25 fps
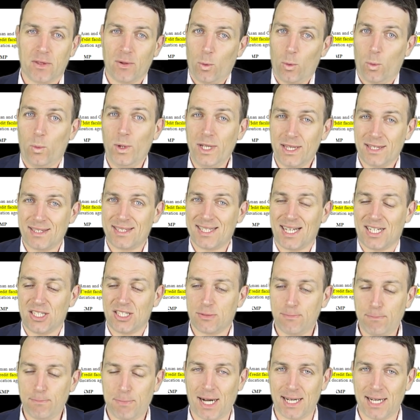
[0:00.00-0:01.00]
with such
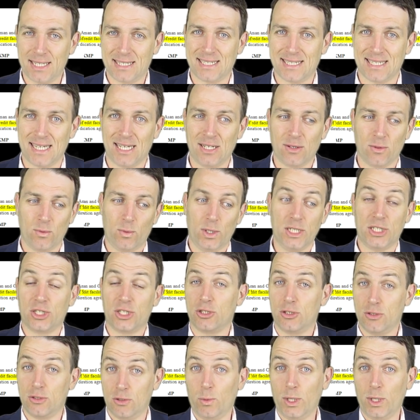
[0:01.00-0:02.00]
bots and which,
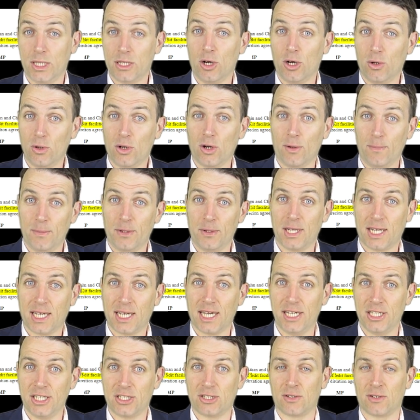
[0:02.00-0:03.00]
with no
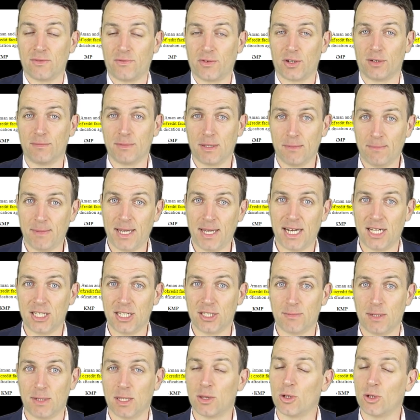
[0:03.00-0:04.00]
communication from the
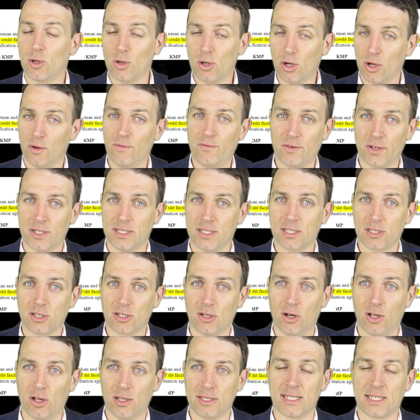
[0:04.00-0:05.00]
management, no conference
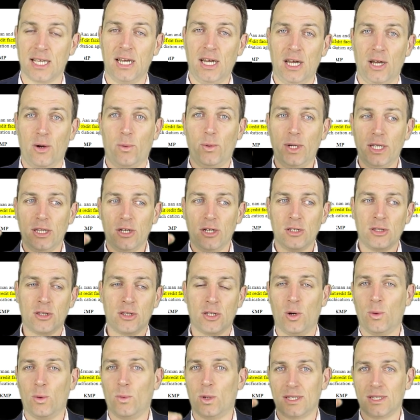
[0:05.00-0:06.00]
calls, we don't
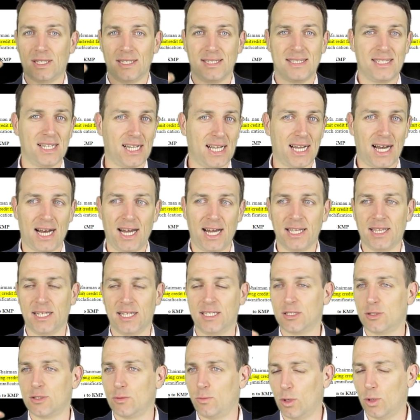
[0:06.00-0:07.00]
know what is the
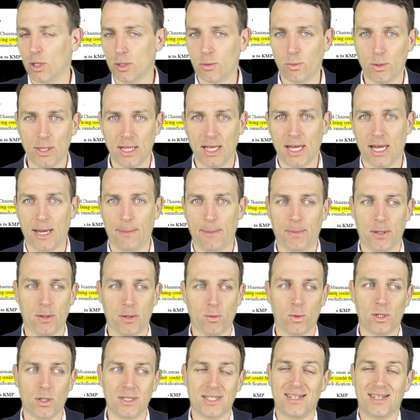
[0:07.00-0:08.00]
guidance, what will happen,
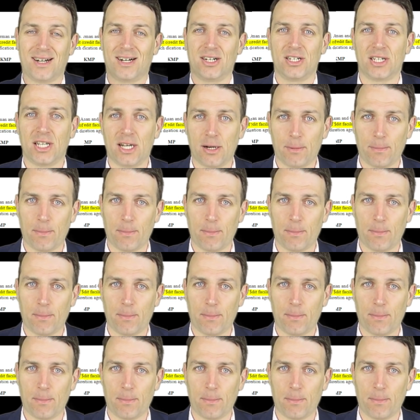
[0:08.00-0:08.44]
what are their